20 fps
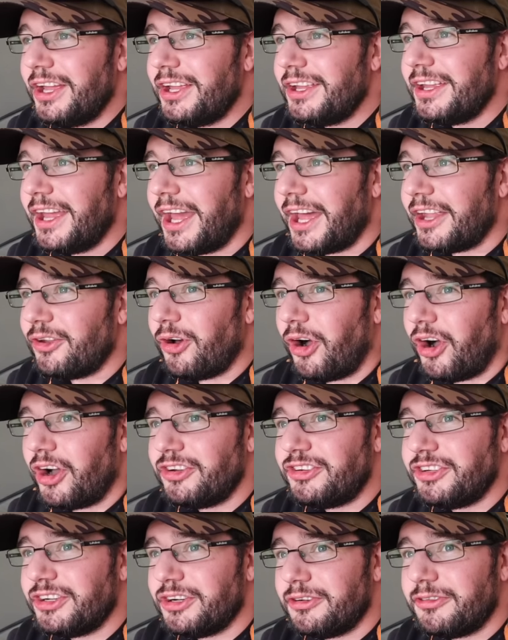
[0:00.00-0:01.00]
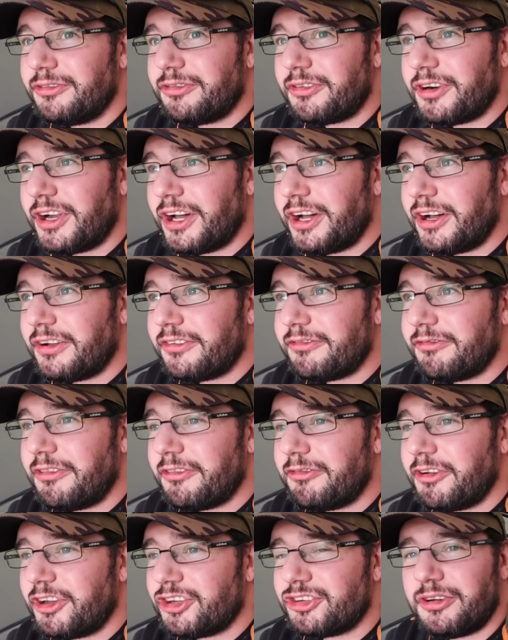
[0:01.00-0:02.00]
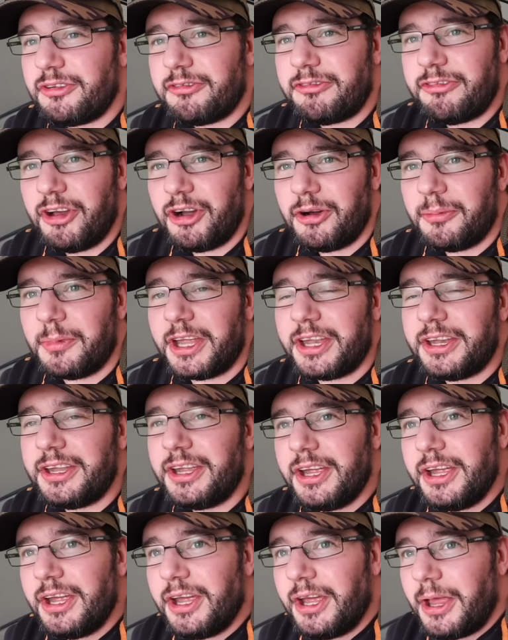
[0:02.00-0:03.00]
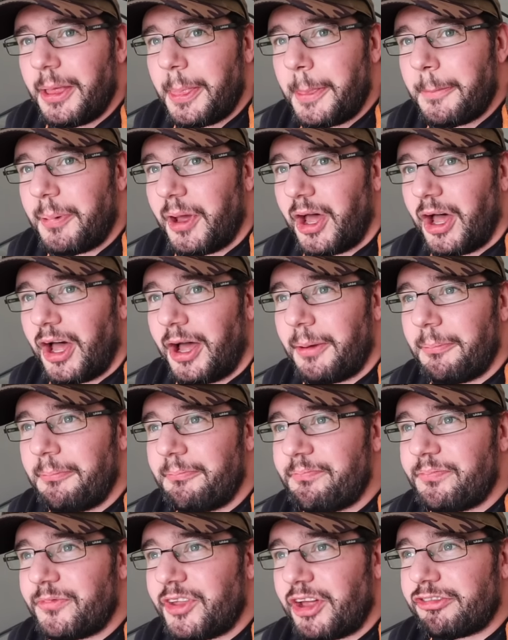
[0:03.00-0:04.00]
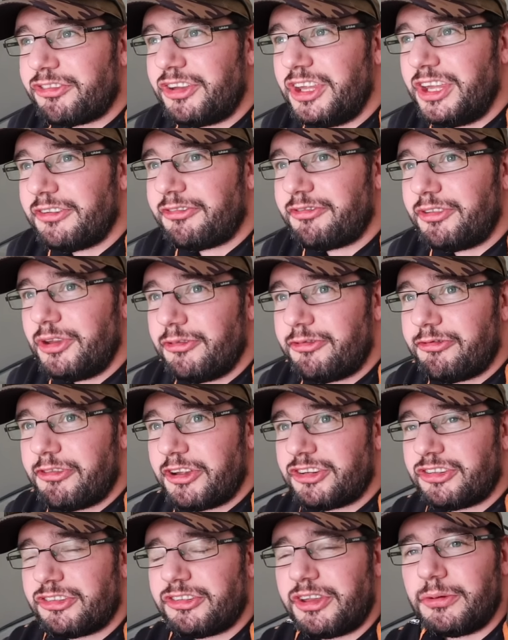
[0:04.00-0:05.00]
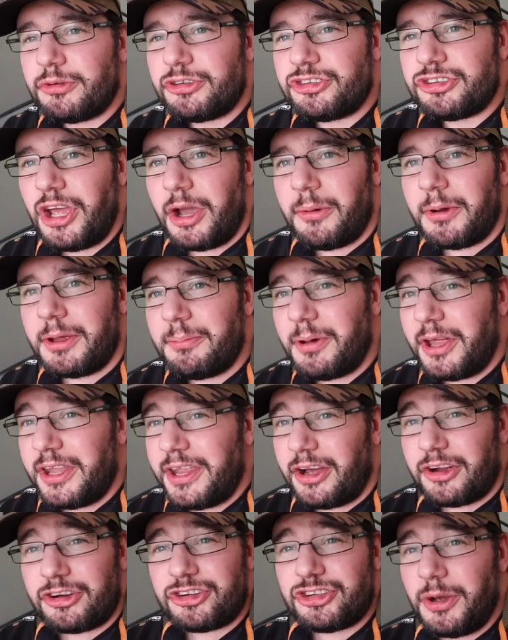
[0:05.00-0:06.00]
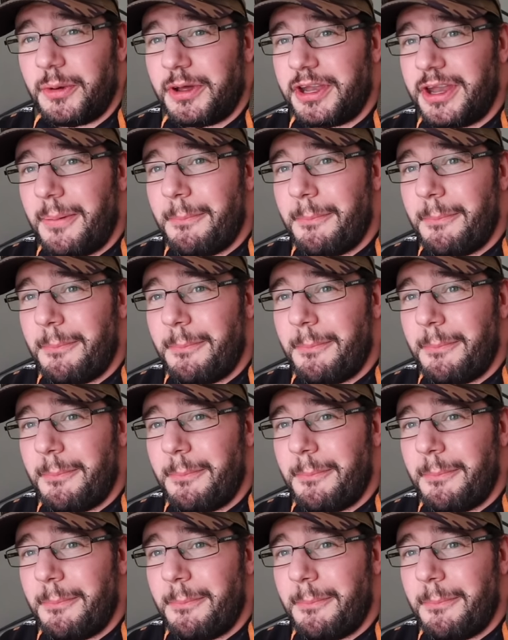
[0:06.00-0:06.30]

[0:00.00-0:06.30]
yeah, not ideal for, uh, for fishing and filming. But um, I've seen a few fish still showing, but they are showing